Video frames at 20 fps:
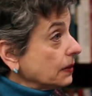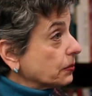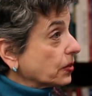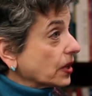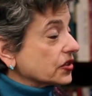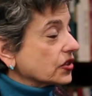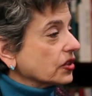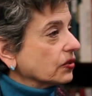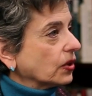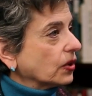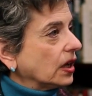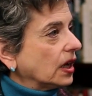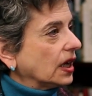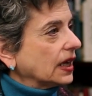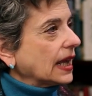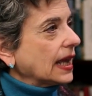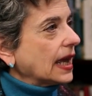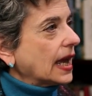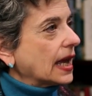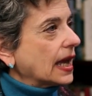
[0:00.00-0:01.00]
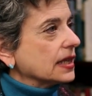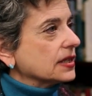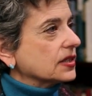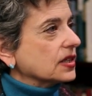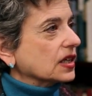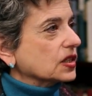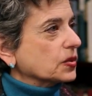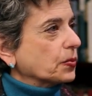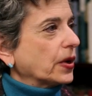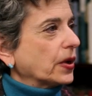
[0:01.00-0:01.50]
President Rouhani has
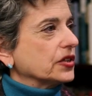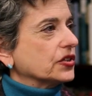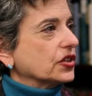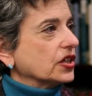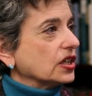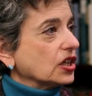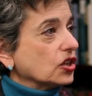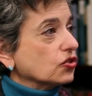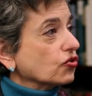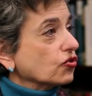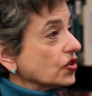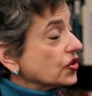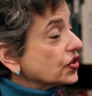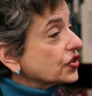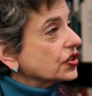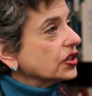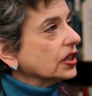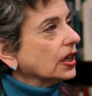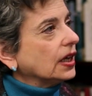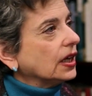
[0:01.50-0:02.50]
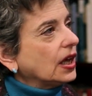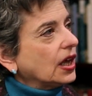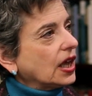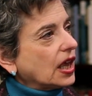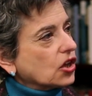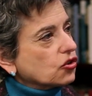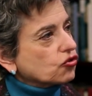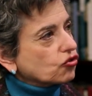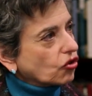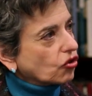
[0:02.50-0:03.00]
expressed an interest
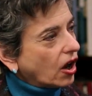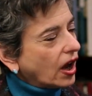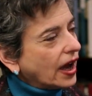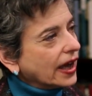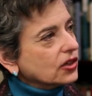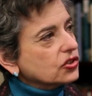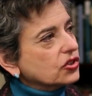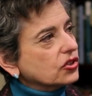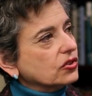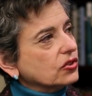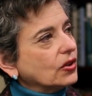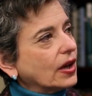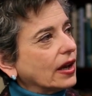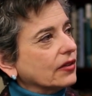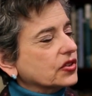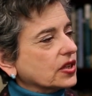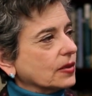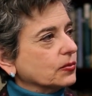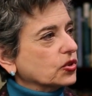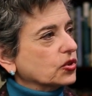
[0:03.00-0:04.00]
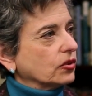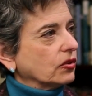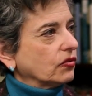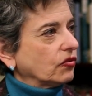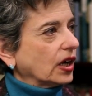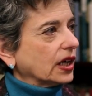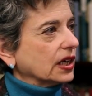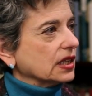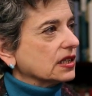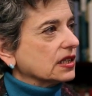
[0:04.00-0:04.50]
in trying to have some sort
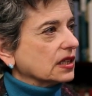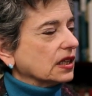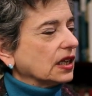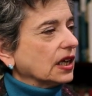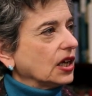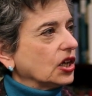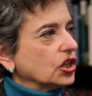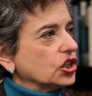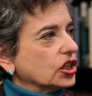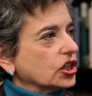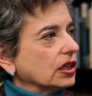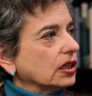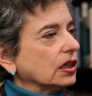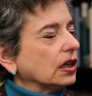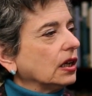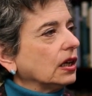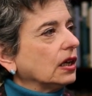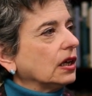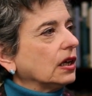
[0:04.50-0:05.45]
of reconciliation